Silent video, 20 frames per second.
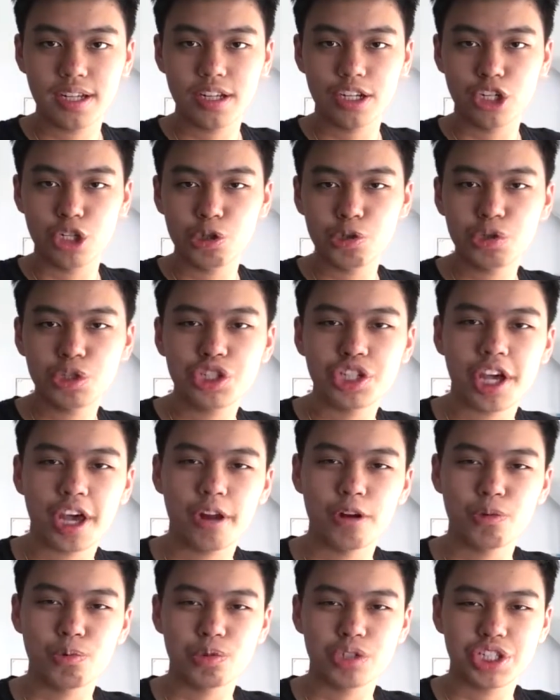news
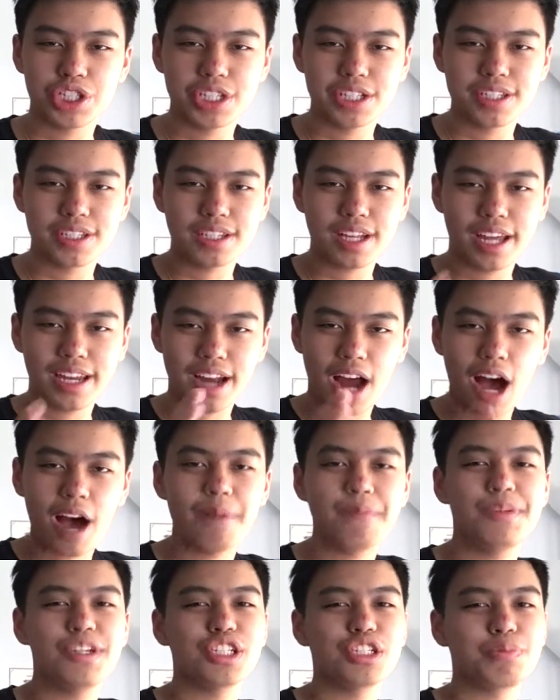channel which is an
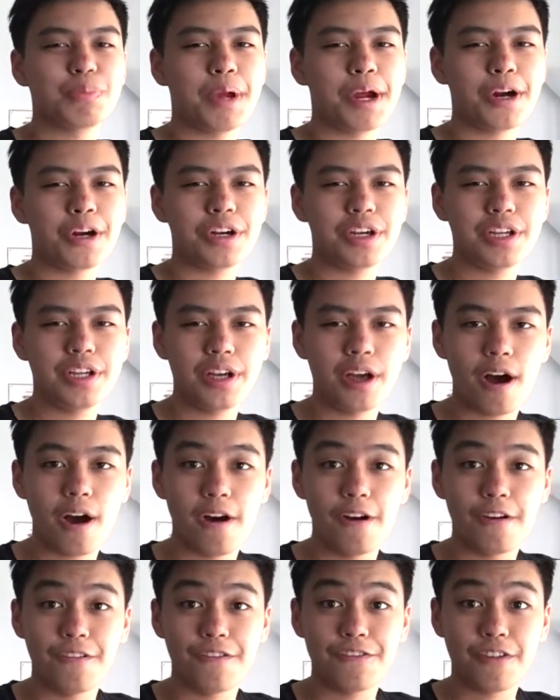obvious parody
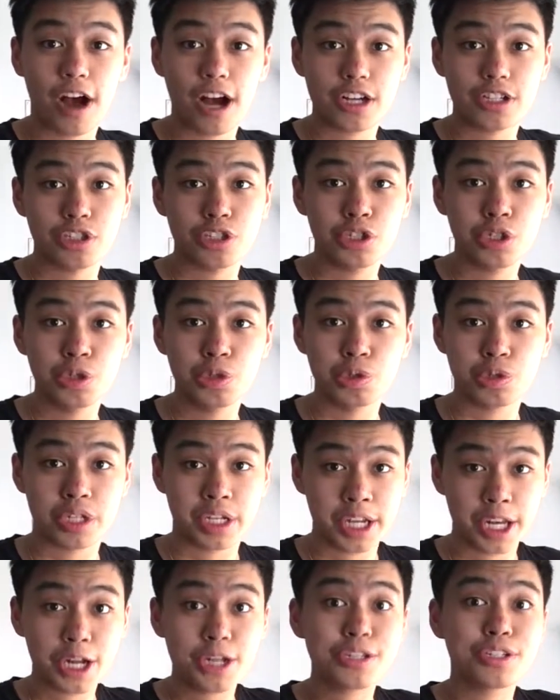of Fox News
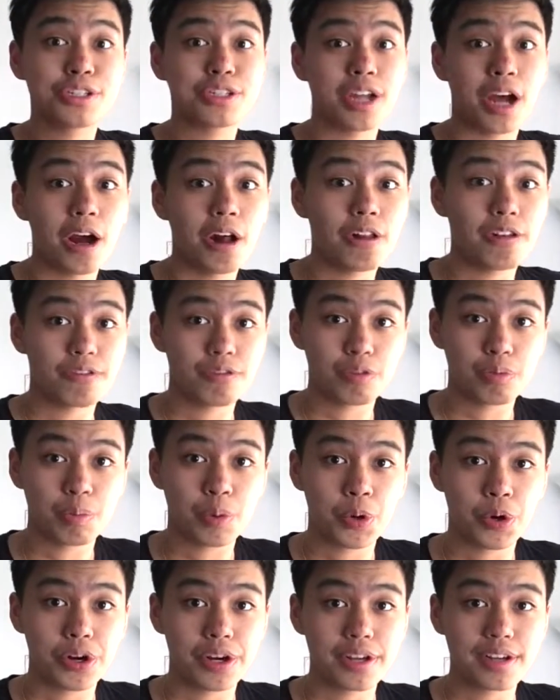and their style of
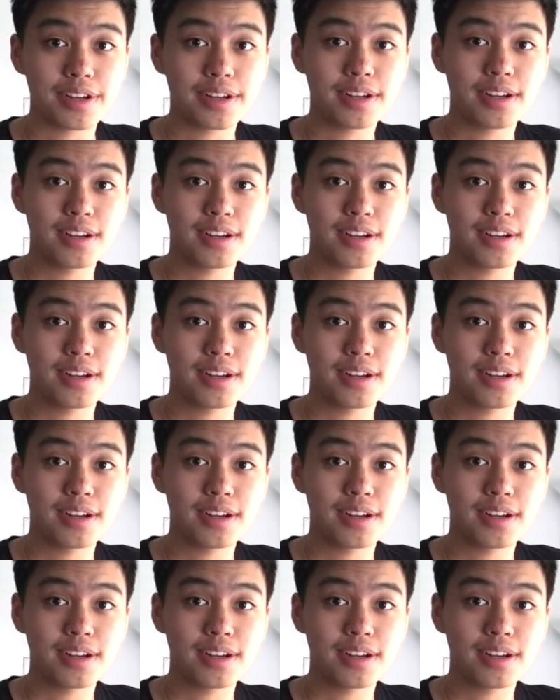reporting.